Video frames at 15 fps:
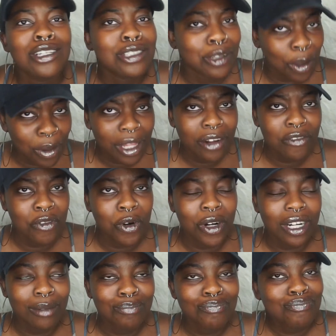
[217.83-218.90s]
So
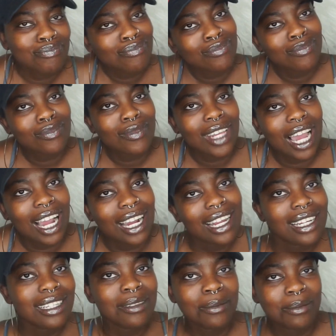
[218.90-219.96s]
therefore, I gotta